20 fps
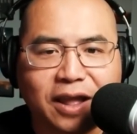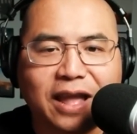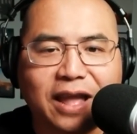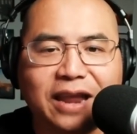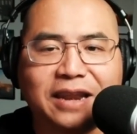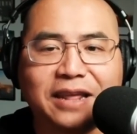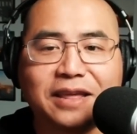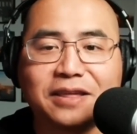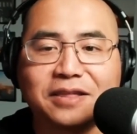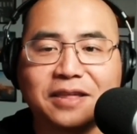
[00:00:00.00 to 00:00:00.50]

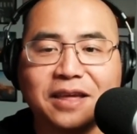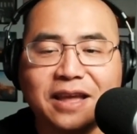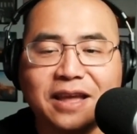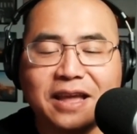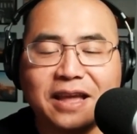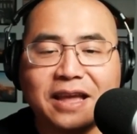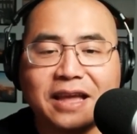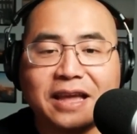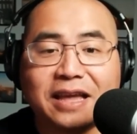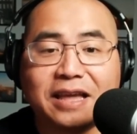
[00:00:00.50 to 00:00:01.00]
And
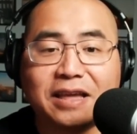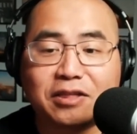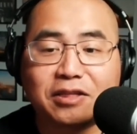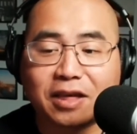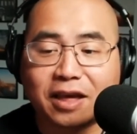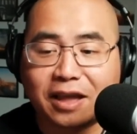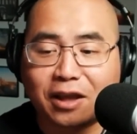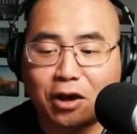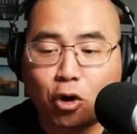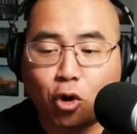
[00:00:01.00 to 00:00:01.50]
he's
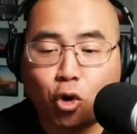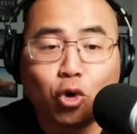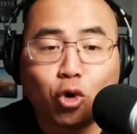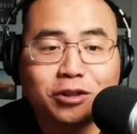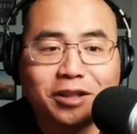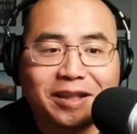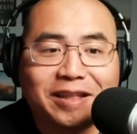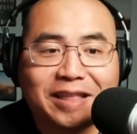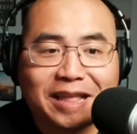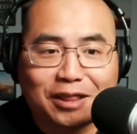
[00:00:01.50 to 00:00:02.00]
like
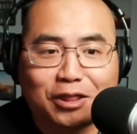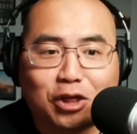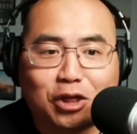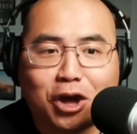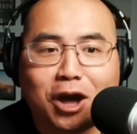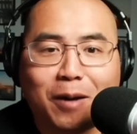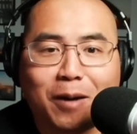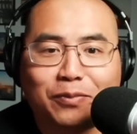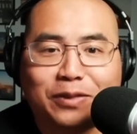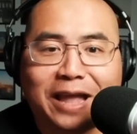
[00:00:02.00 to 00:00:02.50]
holding the
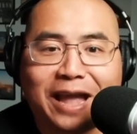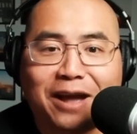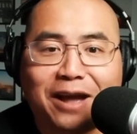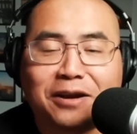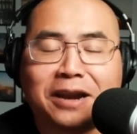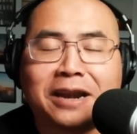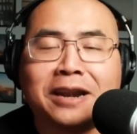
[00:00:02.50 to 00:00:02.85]
cop down, and